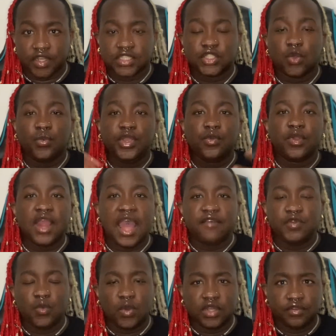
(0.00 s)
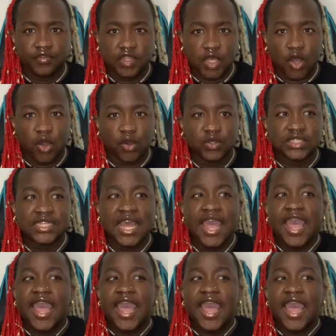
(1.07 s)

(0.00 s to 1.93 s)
So we were having one of those,